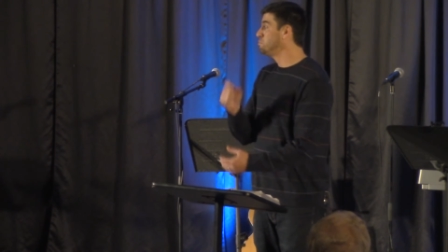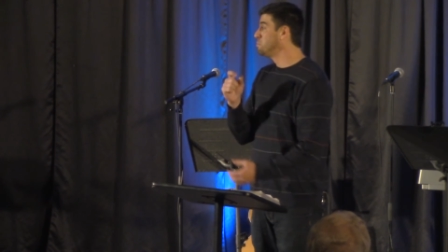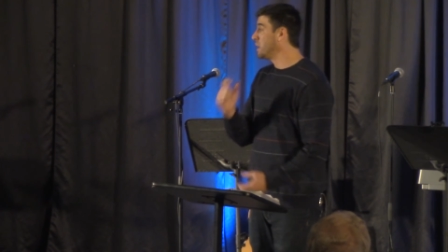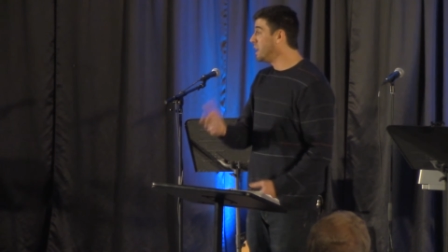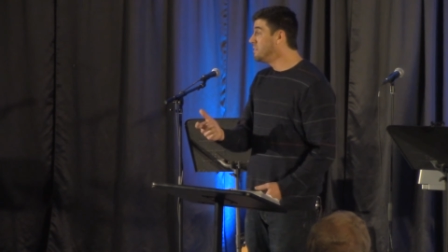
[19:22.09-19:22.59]

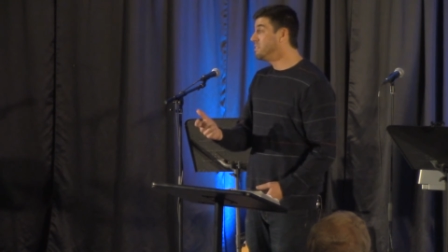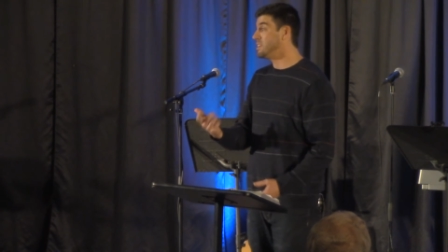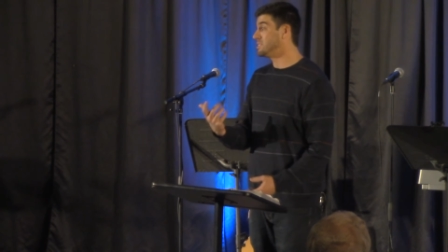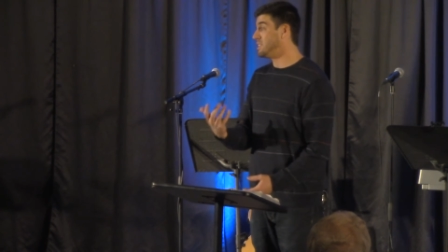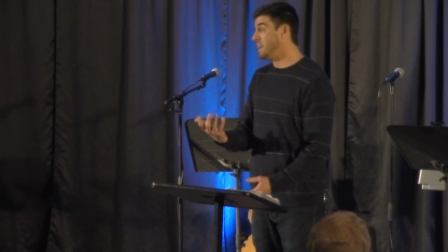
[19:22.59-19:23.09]
But envy
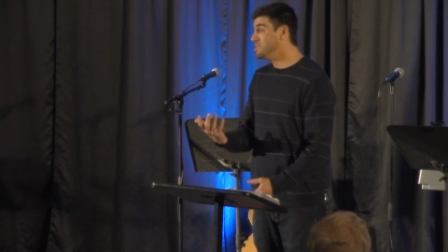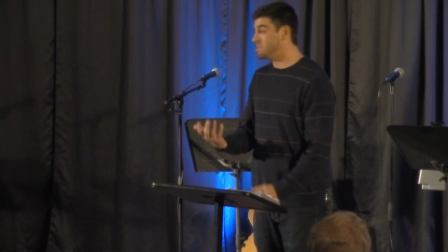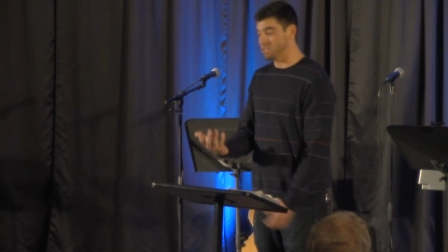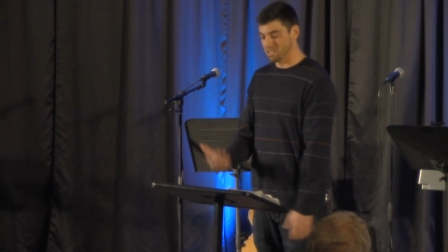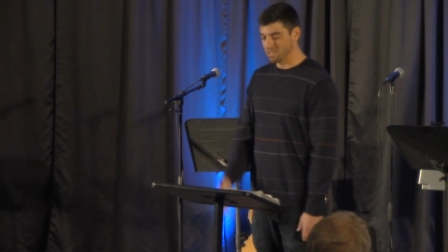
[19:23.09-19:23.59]
is
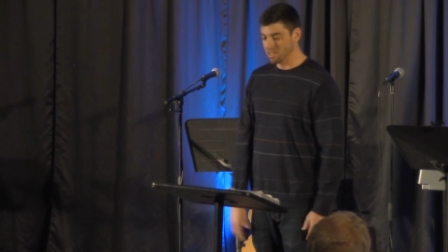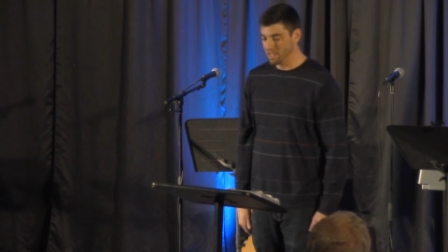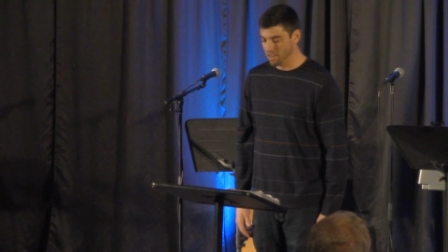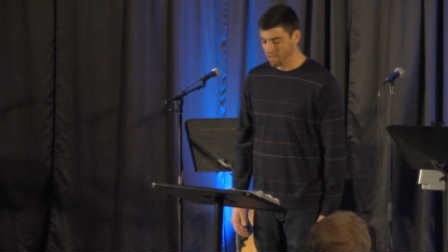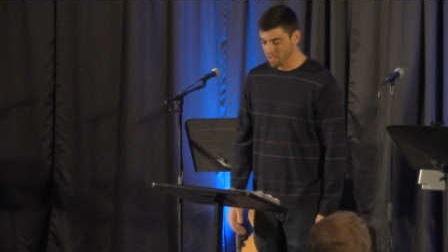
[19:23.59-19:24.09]
dangerous, isn't
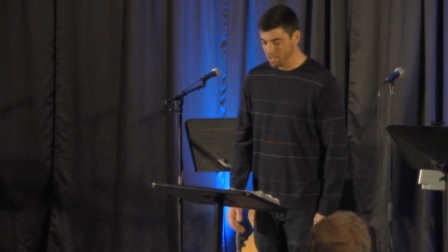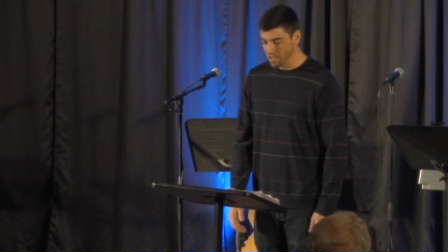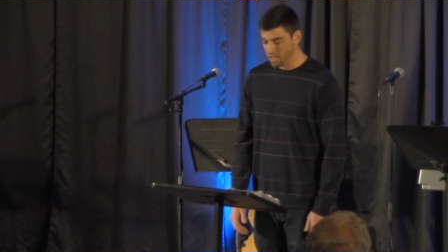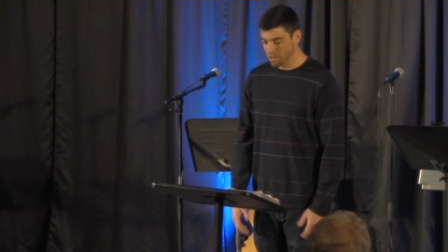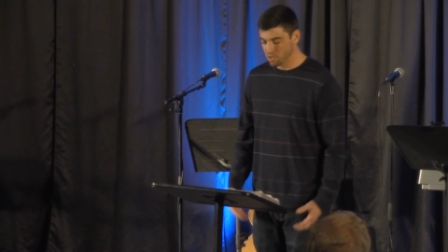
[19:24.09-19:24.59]
it?
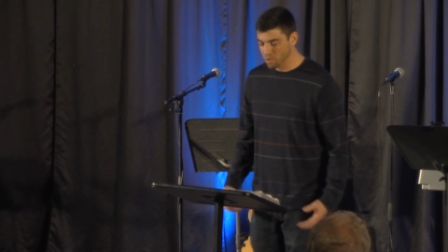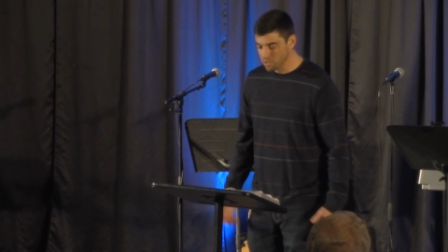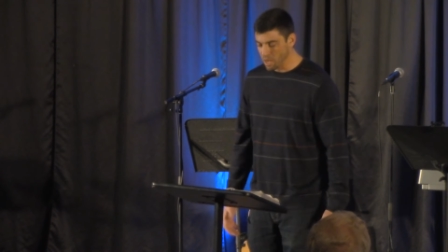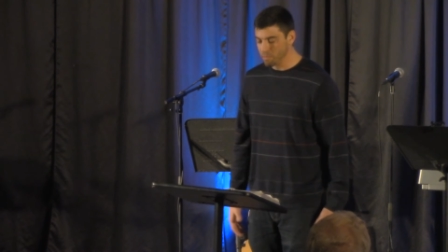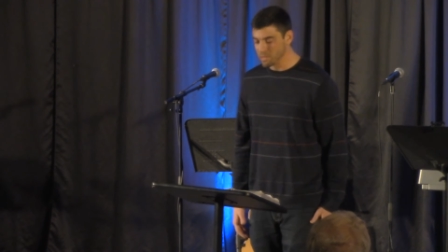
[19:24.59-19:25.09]
And it
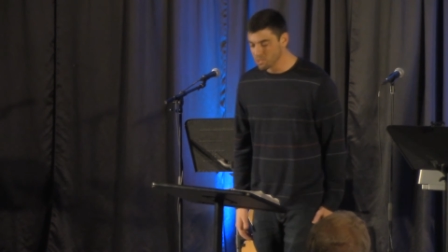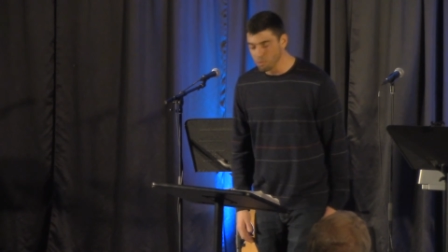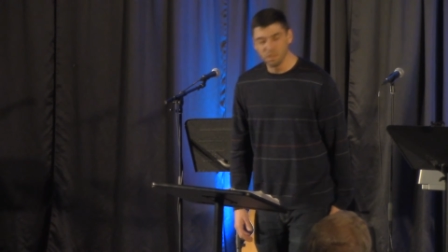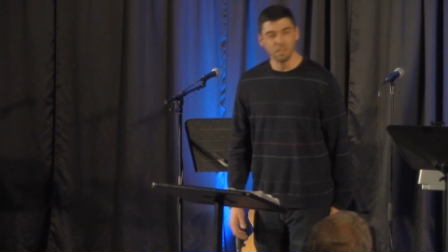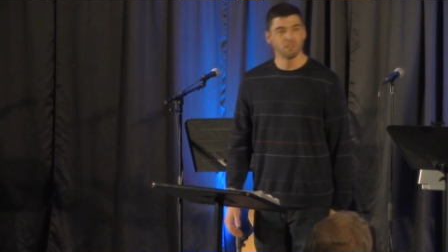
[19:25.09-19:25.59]
shows up in so
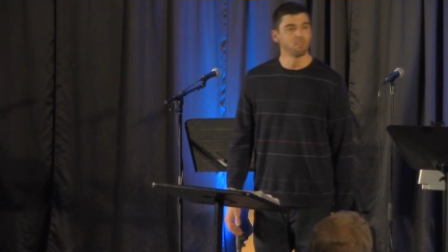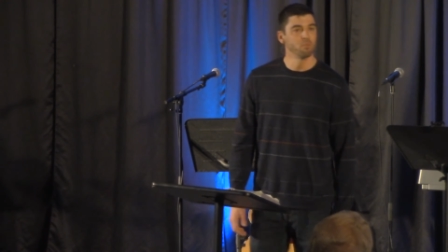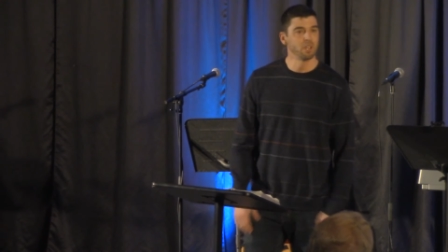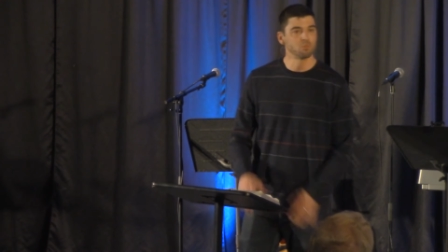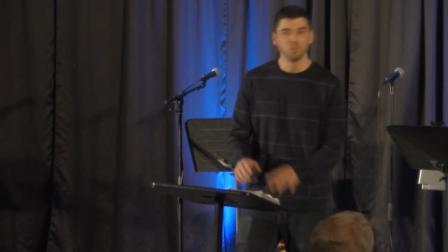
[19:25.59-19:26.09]
many different ways.